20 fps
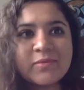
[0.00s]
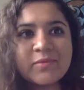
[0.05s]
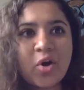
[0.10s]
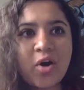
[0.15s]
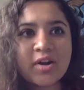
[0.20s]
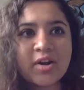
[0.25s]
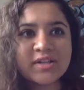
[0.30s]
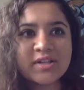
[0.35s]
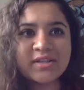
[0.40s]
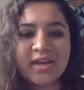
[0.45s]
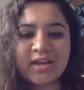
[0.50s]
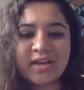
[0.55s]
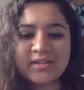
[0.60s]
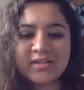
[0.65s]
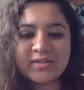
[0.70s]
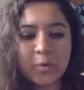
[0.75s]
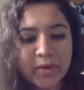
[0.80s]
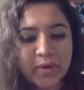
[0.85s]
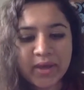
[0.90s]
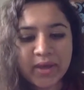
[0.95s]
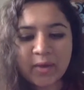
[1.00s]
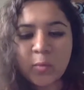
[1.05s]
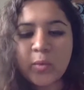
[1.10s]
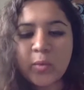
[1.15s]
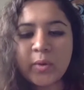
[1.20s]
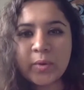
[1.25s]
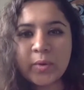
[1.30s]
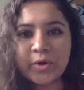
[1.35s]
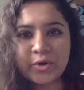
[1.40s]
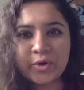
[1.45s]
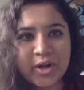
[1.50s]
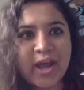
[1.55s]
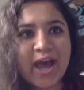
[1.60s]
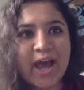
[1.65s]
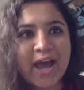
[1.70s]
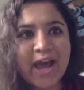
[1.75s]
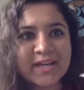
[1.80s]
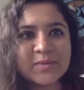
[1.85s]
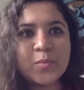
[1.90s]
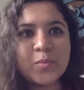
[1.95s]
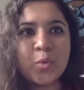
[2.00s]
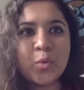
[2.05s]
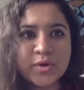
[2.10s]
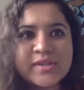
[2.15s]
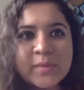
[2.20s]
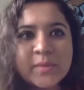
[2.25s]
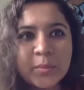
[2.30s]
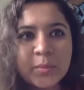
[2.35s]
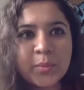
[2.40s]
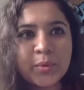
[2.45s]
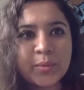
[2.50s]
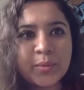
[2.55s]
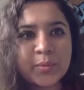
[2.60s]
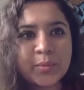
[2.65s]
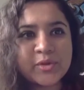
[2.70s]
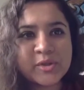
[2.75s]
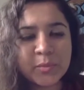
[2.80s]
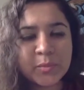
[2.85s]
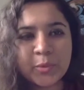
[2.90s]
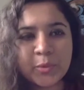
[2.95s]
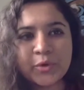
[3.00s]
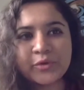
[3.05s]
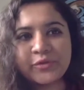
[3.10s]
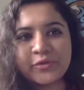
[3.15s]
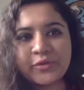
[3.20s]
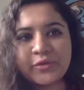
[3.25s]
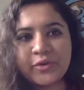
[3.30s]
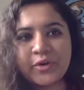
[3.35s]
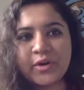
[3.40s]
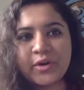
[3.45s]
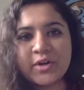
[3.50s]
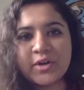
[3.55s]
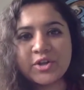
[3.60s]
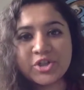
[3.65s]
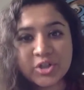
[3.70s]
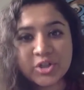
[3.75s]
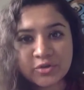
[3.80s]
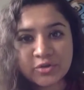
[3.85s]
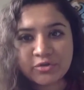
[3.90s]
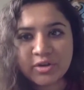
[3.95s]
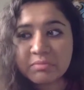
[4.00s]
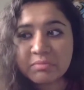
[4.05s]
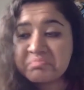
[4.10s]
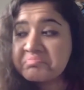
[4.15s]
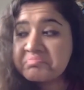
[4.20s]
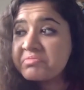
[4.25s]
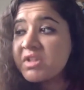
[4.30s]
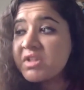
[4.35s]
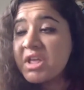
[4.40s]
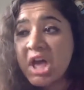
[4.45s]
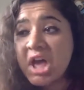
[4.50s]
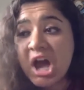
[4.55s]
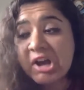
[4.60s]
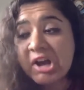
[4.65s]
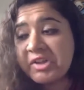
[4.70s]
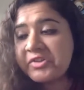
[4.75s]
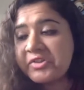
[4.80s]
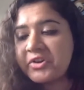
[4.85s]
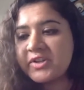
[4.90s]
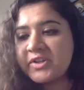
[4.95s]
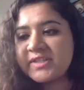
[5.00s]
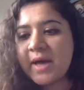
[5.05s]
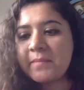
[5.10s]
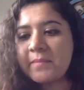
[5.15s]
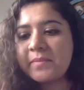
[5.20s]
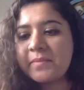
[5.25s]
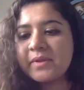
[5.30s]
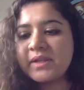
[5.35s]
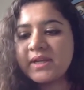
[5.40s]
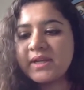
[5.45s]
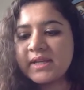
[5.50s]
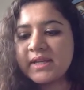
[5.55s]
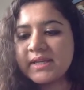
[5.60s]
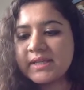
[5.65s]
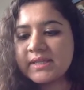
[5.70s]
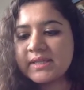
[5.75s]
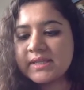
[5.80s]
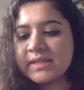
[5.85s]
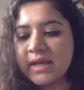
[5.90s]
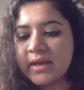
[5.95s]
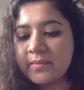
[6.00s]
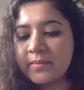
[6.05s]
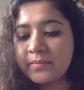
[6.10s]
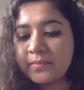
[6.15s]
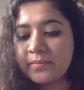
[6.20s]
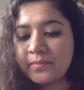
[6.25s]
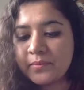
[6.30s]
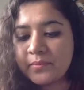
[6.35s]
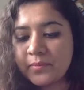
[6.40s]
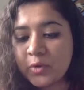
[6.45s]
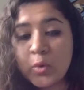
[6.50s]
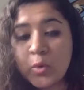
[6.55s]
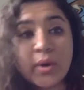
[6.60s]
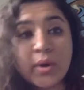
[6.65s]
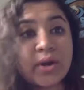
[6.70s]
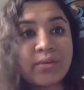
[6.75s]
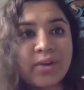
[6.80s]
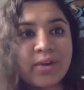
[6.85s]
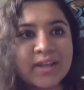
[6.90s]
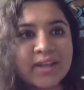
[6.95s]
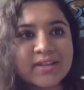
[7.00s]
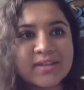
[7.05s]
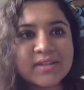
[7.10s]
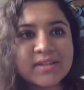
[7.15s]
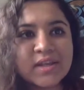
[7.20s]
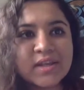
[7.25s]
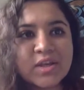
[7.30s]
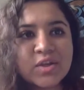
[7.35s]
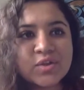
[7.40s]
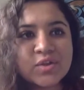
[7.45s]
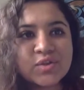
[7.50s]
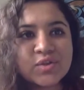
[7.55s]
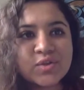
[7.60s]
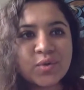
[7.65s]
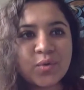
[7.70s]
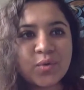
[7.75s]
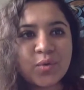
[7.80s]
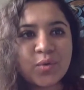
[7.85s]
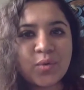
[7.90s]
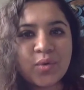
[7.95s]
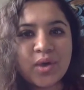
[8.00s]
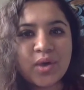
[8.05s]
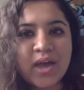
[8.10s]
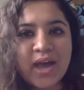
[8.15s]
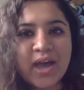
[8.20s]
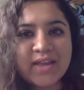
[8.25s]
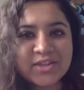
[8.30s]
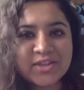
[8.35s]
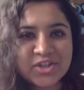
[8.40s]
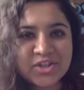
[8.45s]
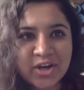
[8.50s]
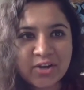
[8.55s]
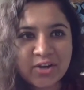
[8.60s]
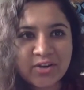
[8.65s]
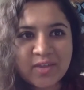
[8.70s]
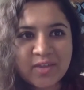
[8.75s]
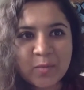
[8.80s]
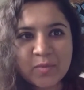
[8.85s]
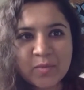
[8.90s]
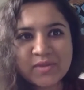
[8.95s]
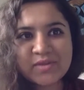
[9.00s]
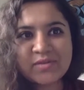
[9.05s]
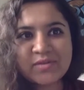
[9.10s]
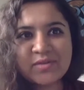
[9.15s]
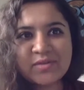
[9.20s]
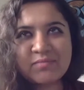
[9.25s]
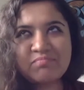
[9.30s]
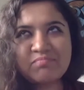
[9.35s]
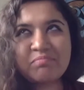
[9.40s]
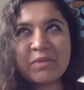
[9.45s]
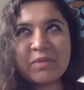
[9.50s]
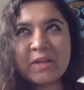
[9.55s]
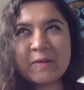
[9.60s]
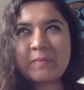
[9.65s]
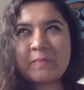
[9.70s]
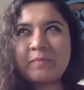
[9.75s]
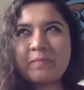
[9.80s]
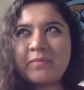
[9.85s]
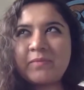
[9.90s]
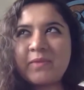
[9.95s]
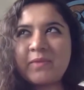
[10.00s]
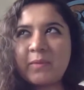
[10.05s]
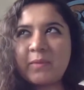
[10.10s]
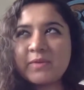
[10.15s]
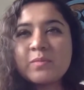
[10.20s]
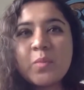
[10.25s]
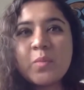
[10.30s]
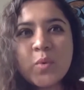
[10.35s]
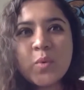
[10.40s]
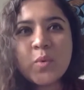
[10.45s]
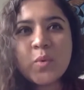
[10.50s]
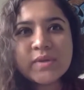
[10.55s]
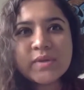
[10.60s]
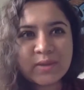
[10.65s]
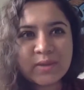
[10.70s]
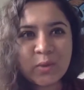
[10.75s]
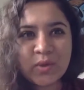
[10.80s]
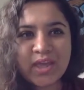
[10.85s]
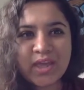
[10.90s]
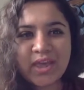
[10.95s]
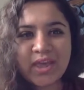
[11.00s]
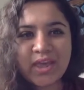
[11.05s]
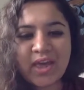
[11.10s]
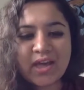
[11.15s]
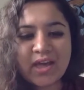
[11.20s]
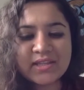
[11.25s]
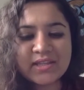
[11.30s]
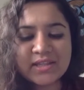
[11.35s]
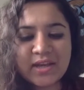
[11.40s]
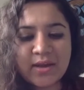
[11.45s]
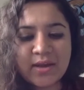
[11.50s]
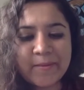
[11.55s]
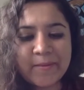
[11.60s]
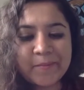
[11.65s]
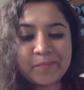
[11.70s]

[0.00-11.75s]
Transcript: thought that, okay, we were going to add more support for children. Another example is queer rights. So as a charity that was mostly looking at